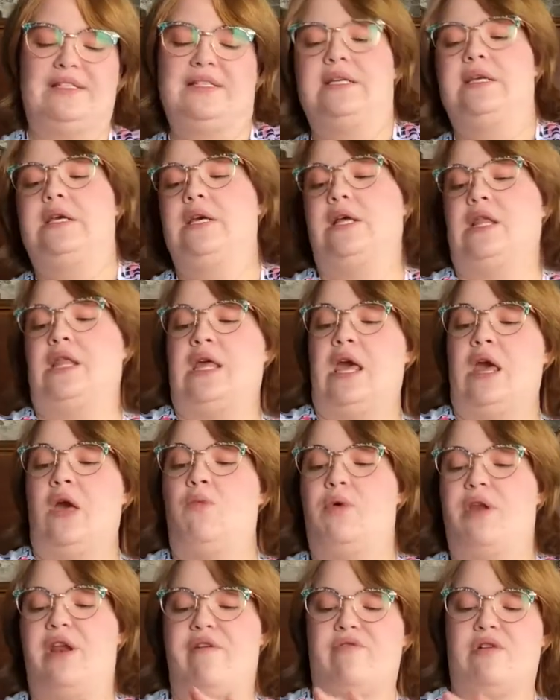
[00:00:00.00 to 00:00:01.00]

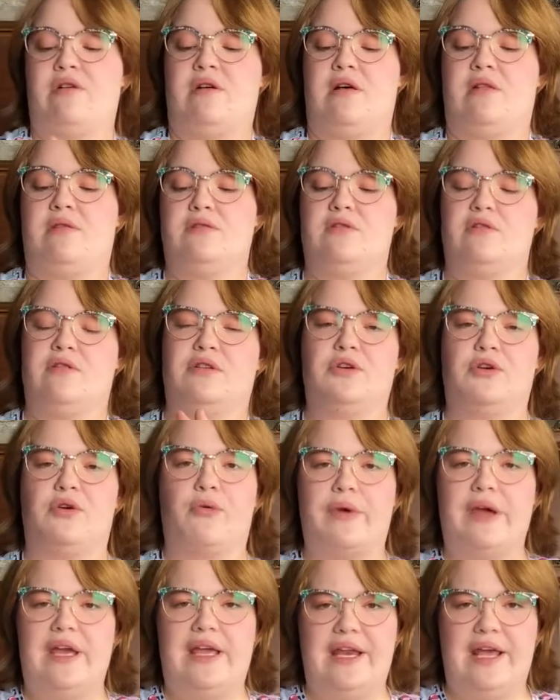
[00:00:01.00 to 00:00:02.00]
tealy, whatever color,
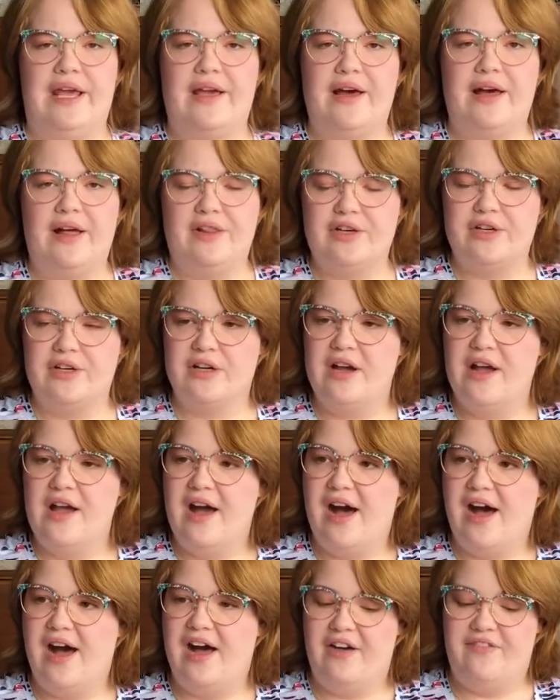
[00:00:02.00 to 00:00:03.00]
greeny color
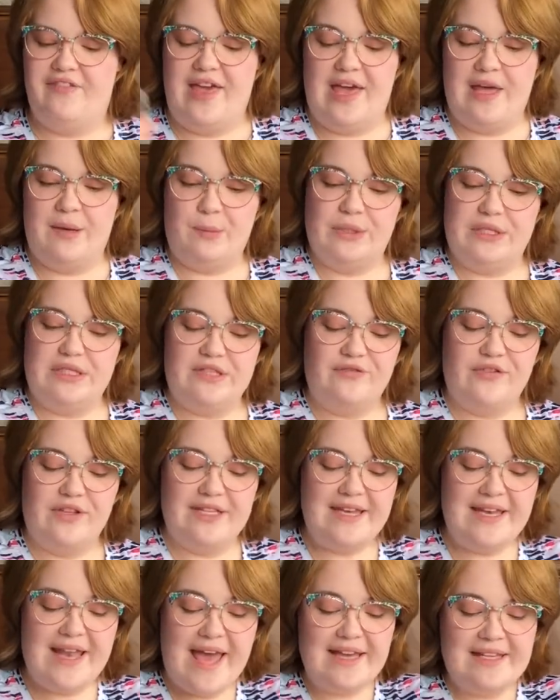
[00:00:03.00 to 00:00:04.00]
of handprints
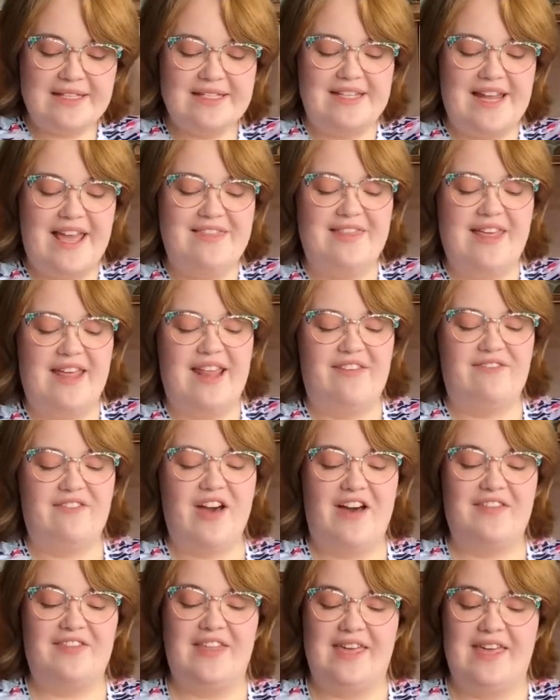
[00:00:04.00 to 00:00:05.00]
for the next, and then I've
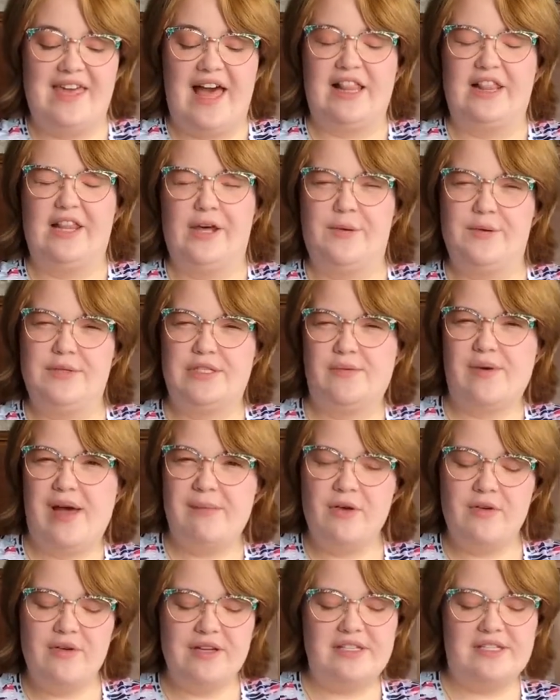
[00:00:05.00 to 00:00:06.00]
got the yellow. So
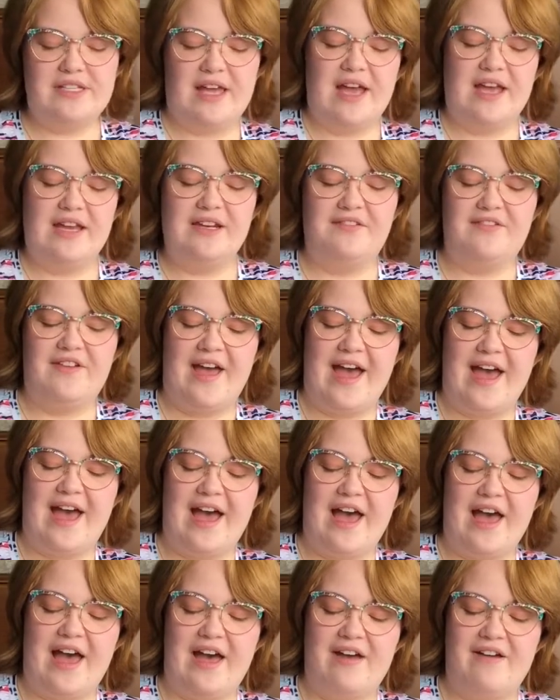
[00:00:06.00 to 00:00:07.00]
I'm going to kind of
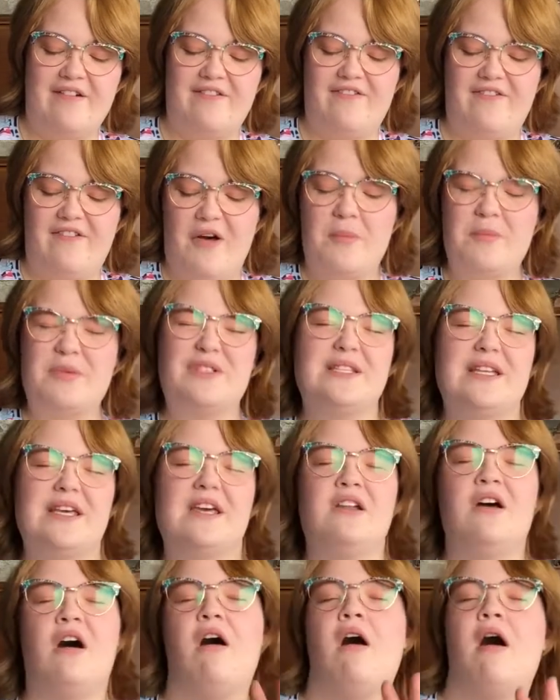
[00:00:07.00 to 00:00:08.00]
have almost
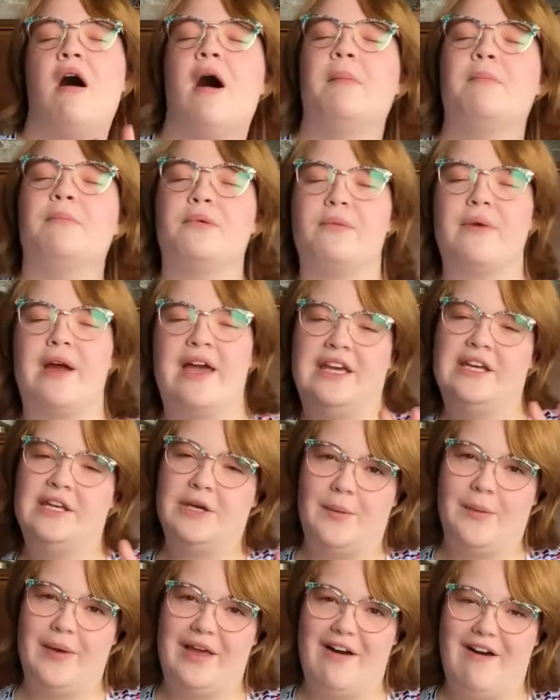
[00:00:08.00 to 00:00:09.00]
like an ombre
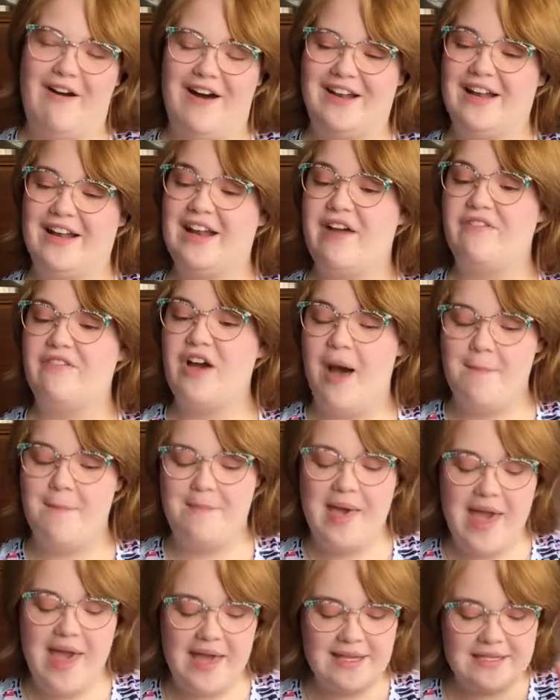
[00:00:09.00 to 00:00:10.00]
going on, and I've
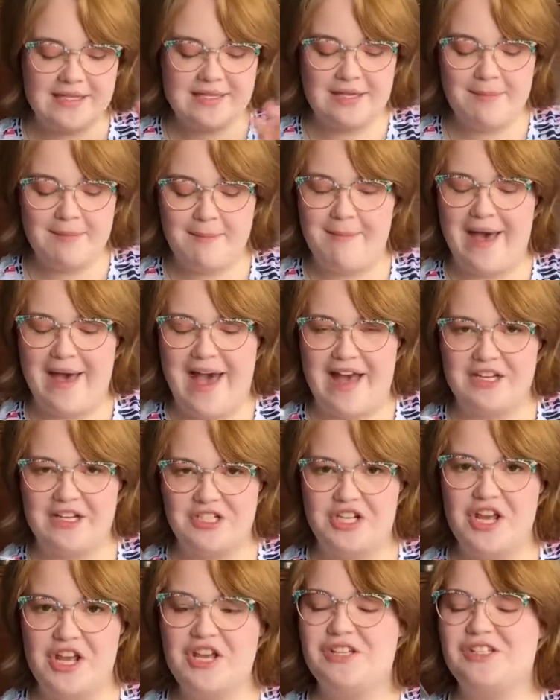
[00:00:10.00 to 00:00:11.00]
got paint to
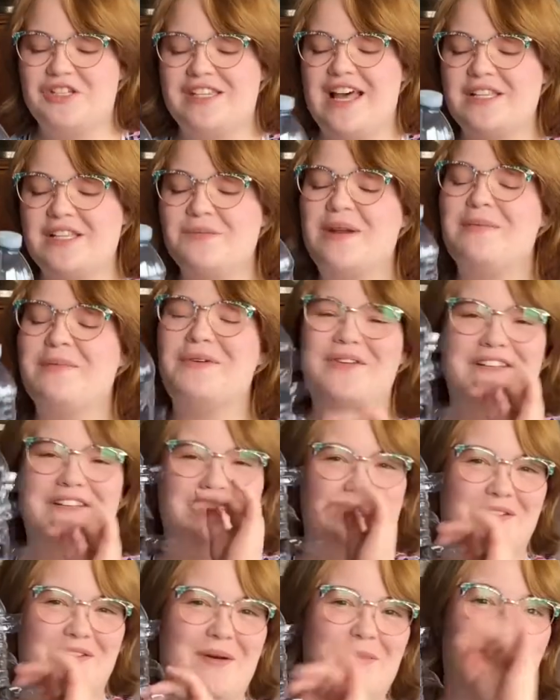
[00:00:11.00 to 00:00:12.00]
match. So that's what I'm
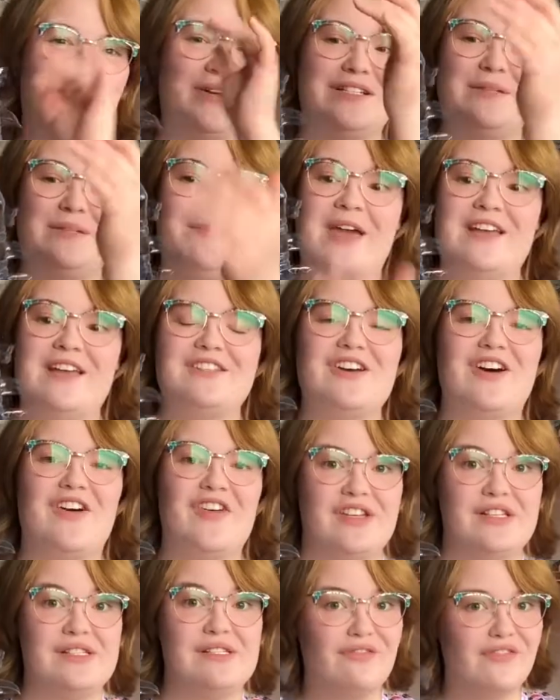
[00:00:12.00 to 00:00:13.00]
going to do. I'm going to paint
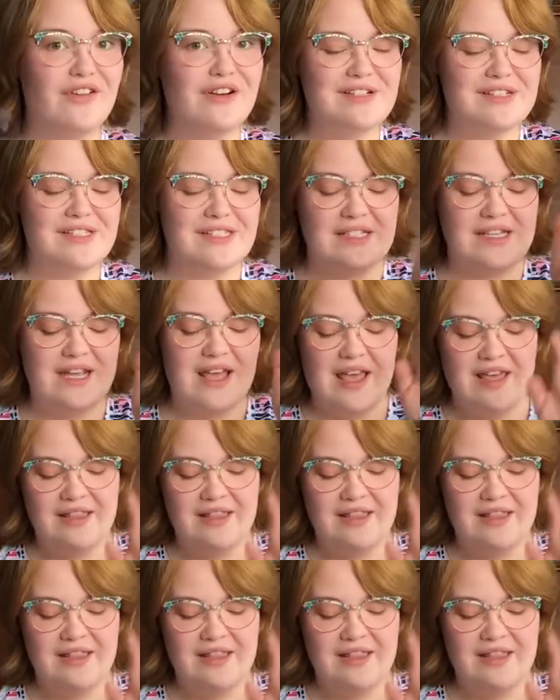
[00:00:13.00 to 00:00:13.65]
all this first,